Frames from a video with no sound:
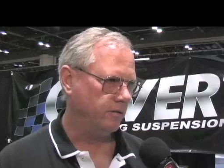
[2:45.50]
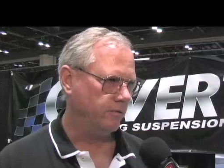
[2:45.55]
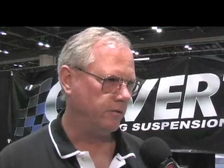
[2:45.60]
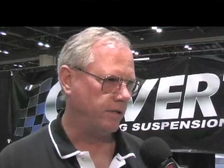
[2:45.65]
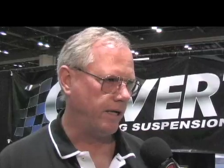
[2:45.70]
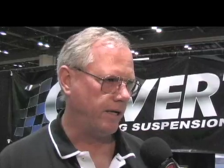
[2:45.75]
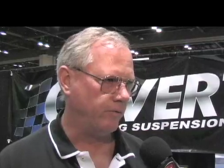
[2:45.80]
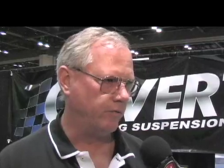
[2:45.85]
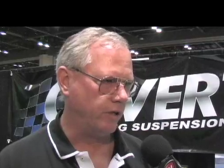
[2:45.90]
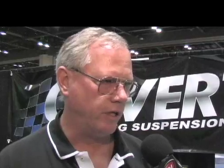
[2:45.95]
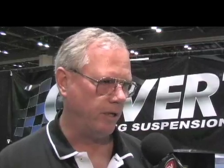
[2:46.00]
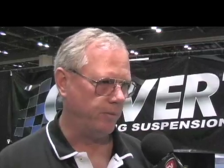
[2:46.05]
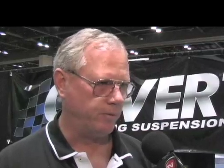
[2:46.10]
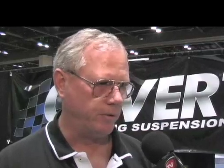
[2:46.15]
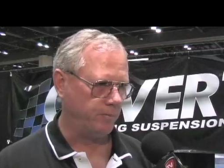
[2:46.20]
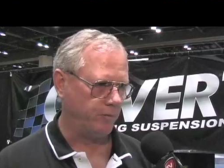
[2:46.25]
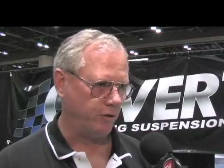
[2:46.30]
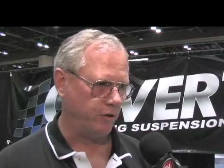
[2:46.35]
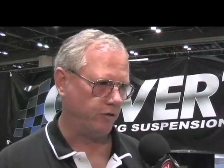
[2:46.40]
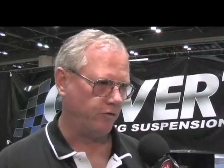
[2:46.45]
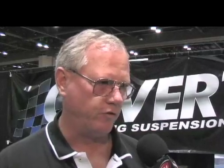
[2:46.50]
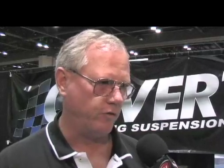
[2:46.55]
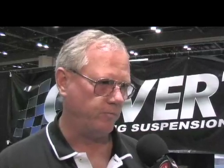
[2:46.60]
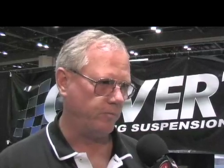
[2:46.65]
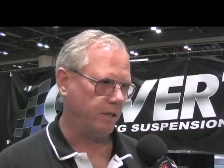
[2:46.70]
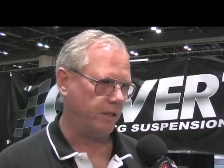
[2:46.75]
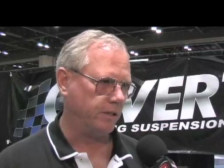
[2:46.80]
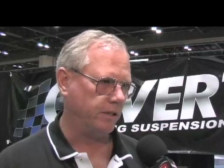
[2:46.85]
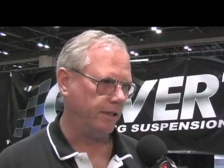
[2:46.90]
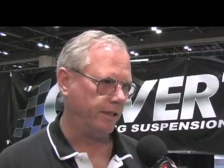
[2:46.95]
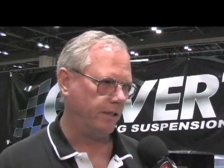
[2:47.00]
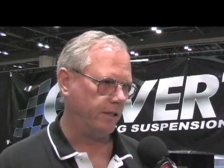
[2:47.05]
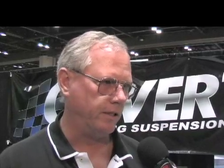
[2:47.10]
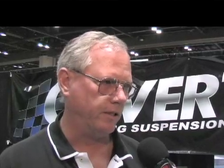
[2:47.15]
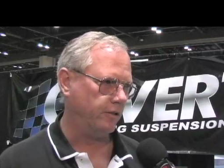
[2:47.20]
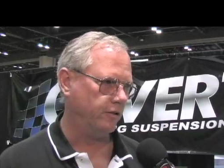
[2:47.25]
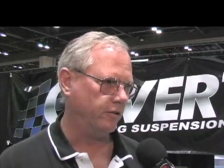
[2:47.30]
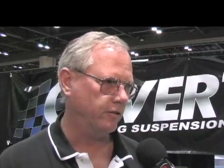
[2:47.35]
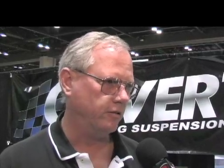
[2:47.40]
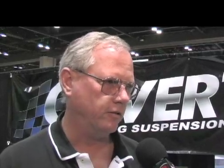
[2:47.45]
that will keep the perch from buckling
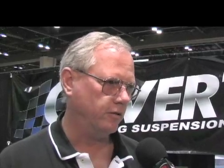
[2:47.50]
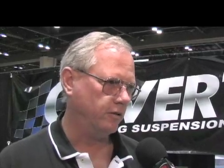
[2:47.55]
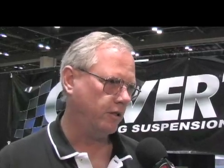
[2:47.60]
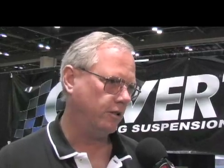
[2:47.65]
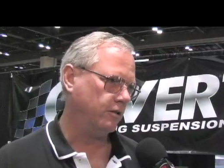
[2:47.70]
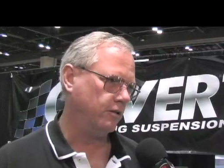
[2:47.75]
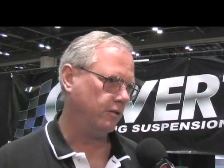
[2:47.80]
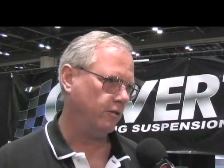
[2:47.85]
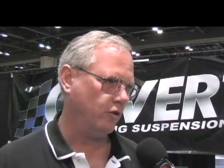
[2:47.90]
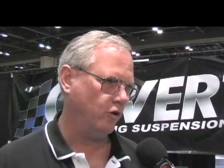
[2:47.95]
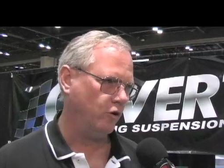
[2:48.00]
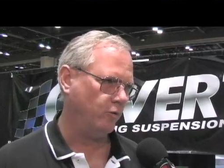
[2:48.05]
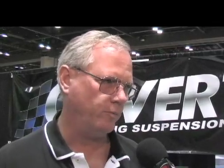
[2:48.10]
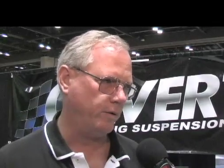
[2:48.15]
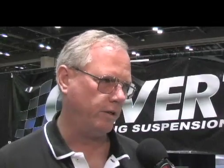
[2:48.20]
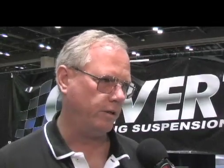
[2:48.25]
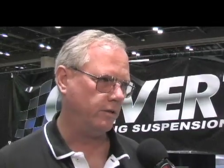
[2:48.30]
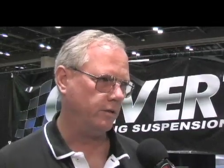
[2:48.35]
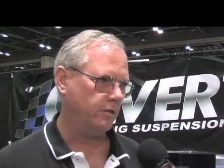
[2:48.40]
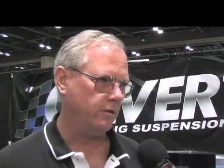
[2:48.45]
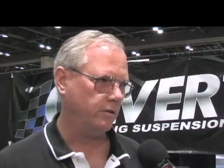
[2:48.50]
under or open